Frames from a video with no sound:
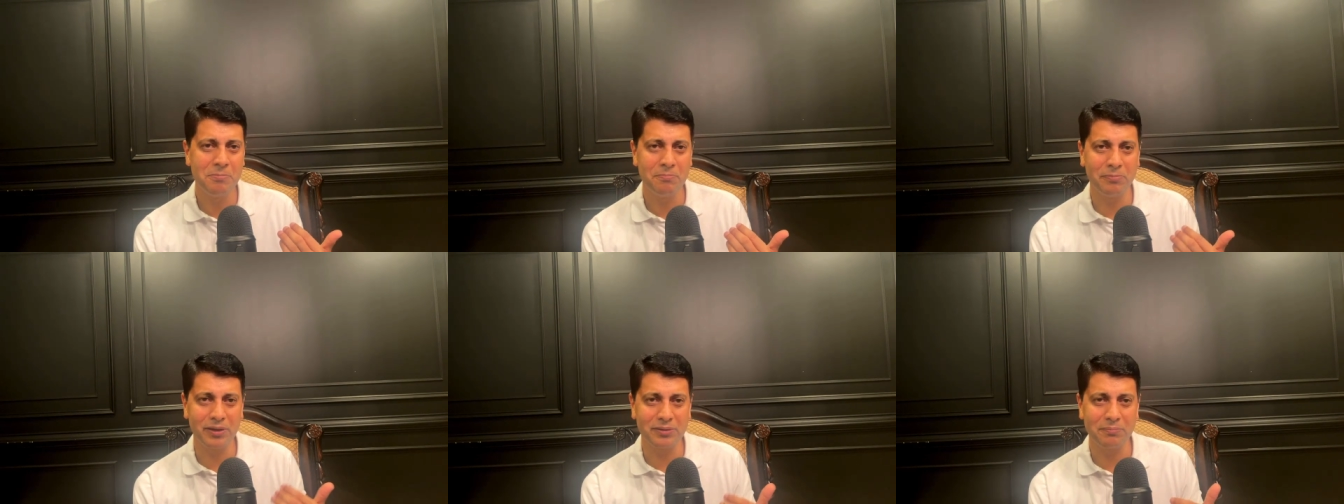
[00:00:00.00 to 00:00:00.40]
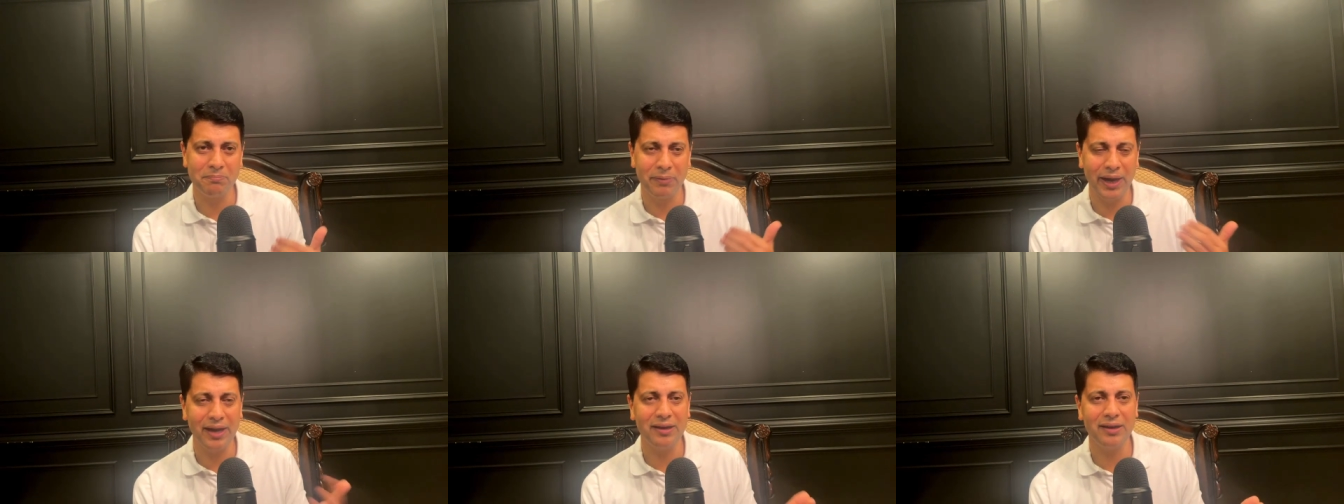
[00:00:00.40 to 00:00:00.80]
But
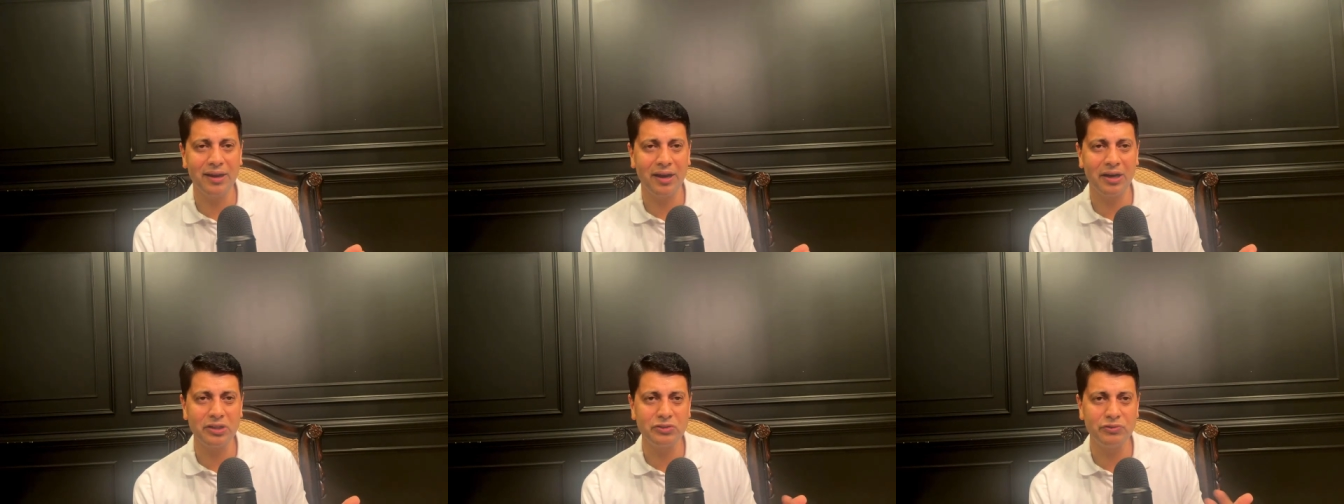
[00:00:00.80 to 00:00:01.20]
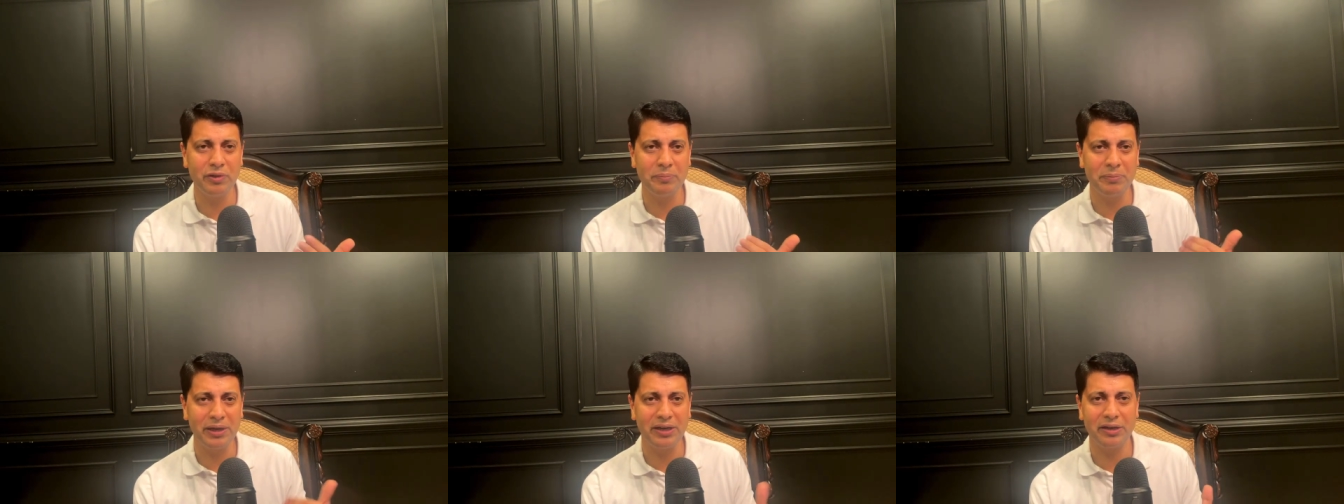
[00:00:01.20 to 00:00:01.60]
by and large, we
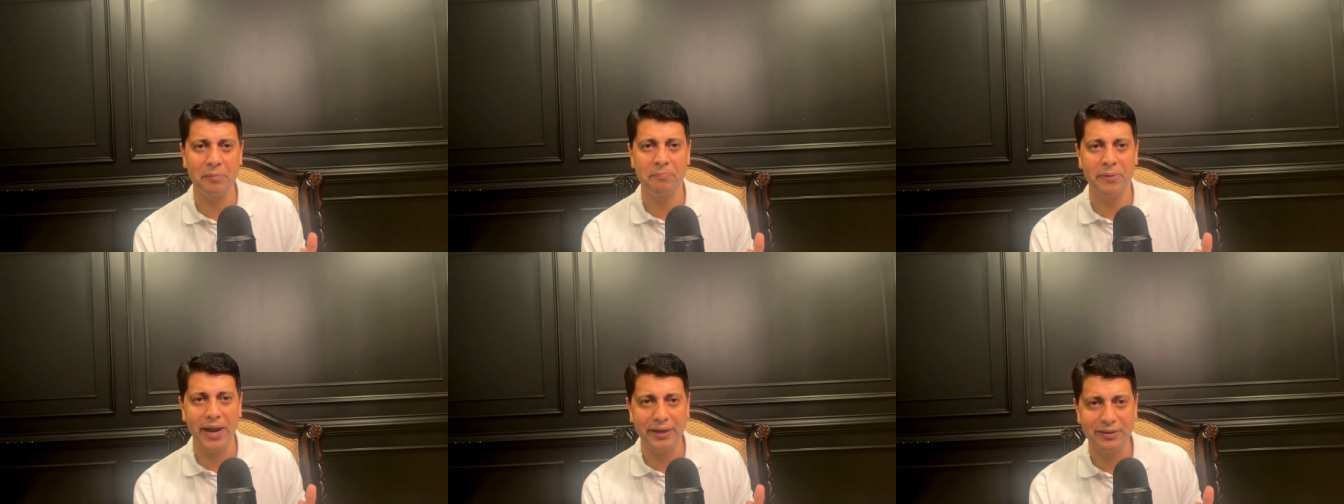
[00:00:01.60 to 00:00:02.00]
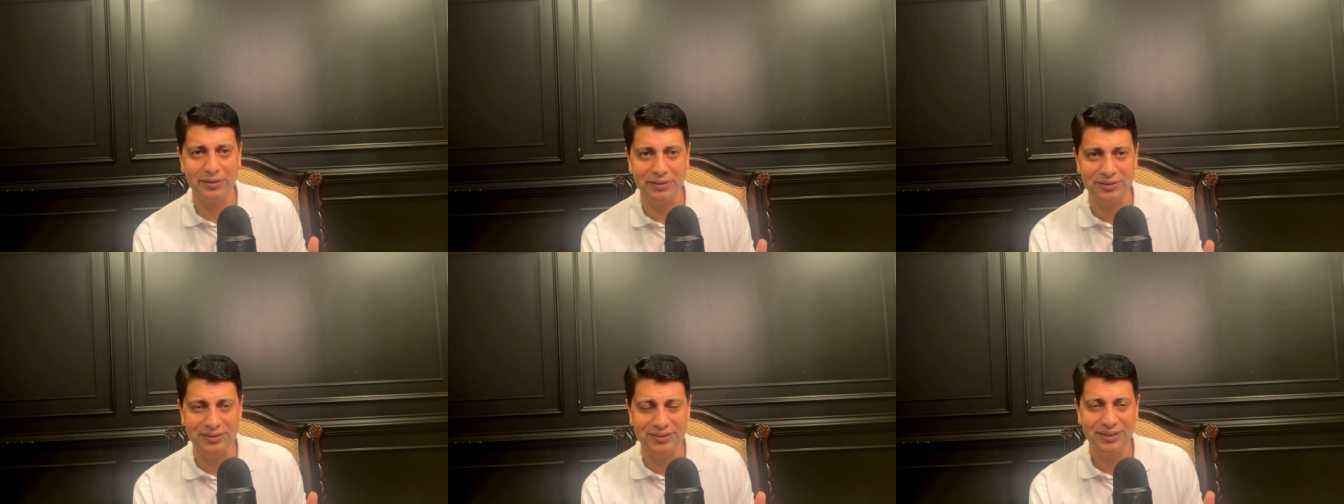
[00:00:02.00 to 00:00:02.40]
have made it a
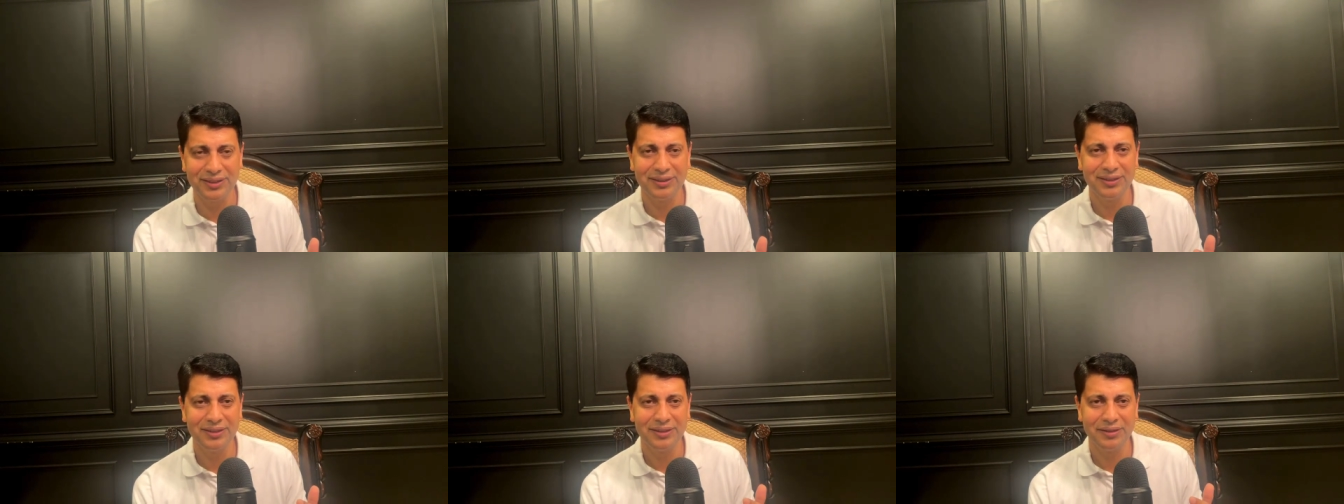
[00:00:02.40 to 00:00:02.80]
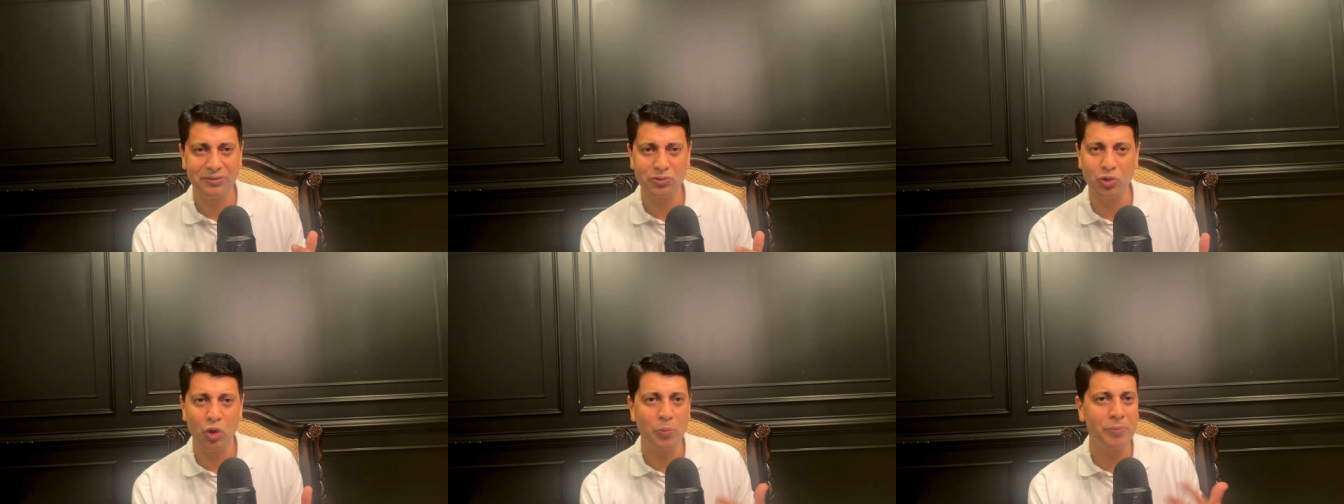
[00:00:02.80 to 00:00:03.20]
practice
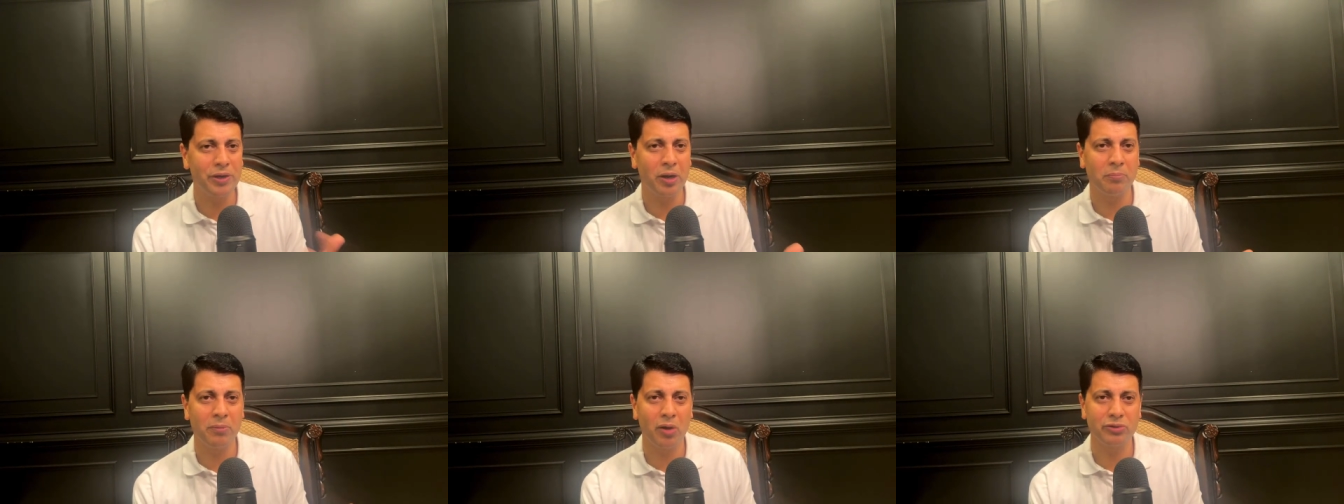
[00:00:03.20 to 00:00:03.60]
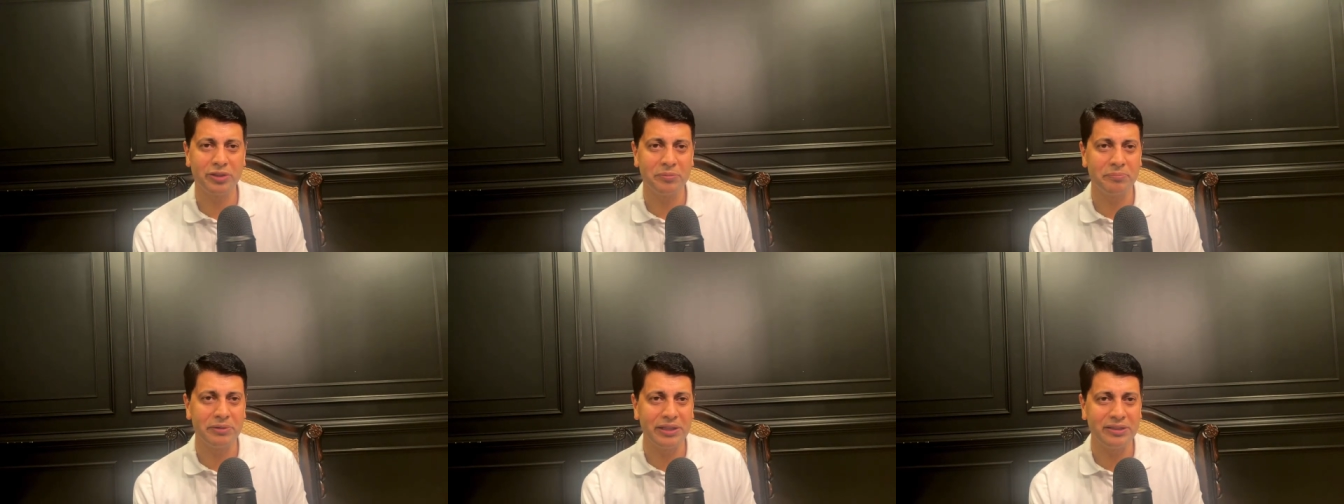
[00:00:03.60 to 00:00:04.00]
to open our mouth
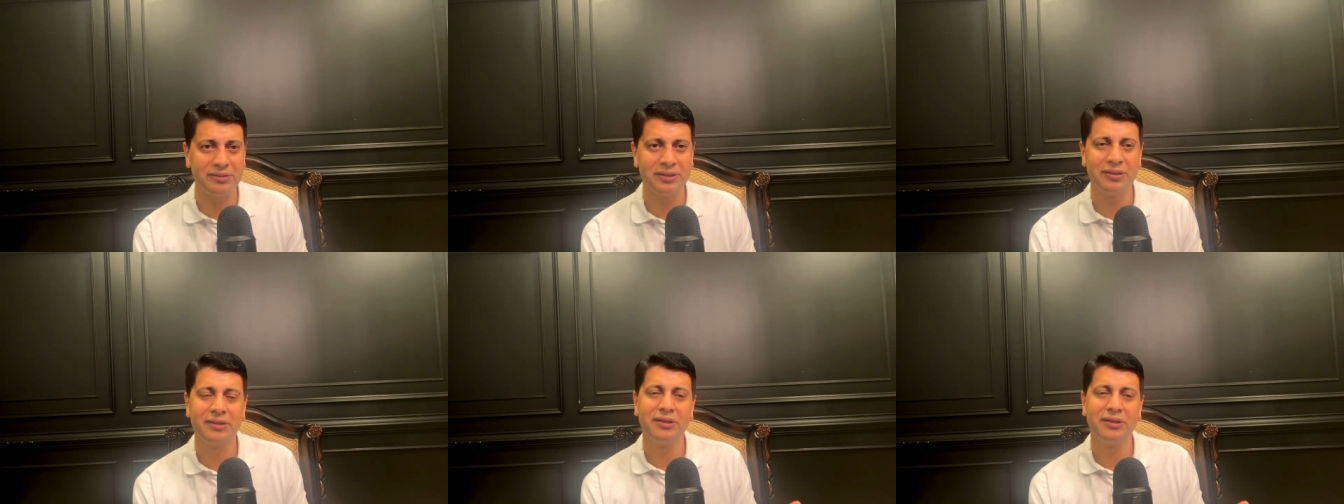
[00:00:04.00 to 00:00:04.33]
and breathe,